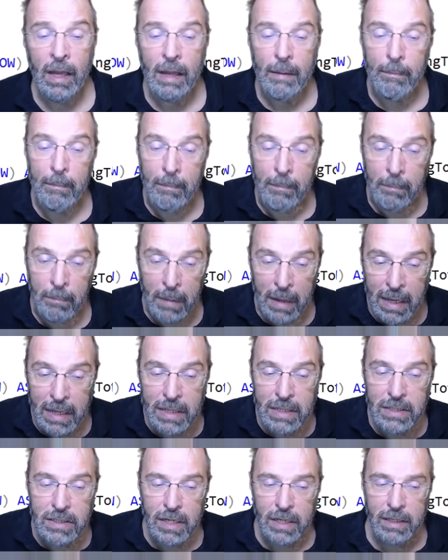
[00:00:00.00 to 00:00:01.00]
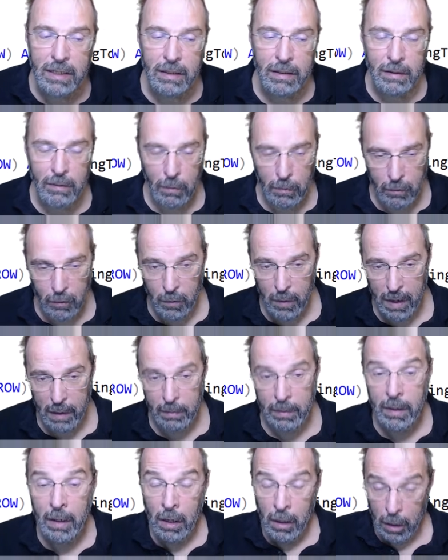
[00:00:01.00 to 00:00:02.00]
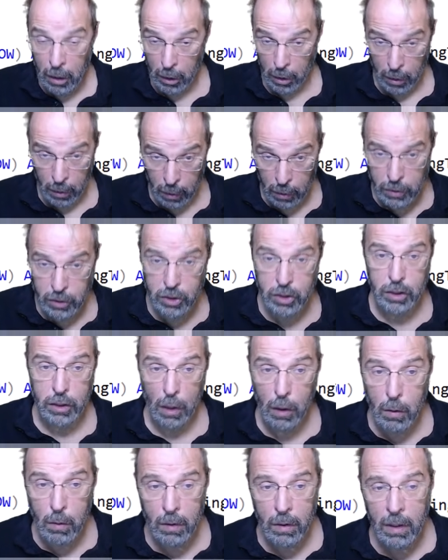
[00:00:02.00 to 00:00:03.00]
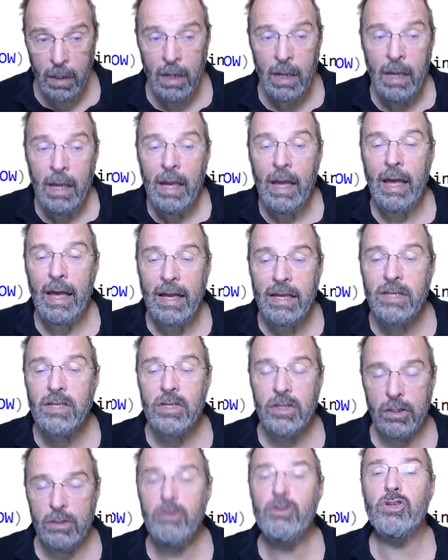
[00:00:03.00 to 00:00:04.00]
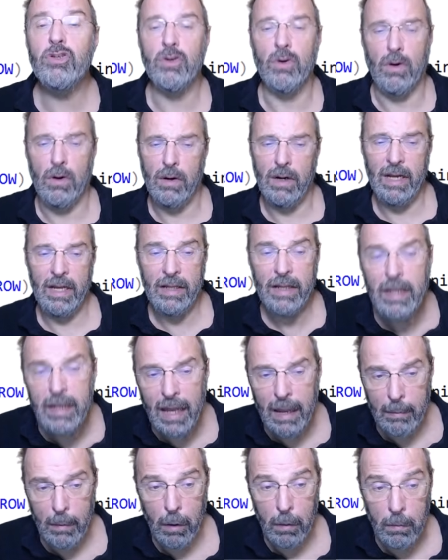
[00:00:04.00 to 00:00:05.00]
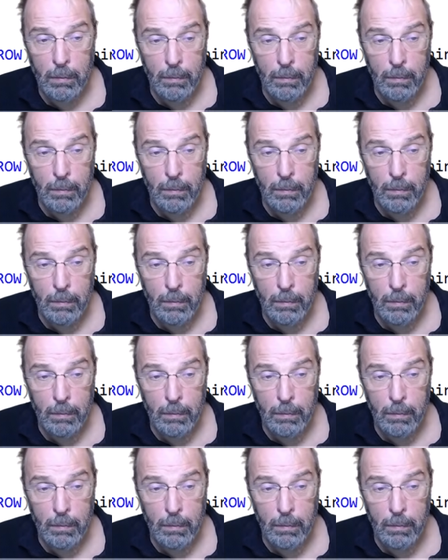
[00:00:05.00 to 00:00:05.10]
makes the query a lot slower, as you saw in the demo.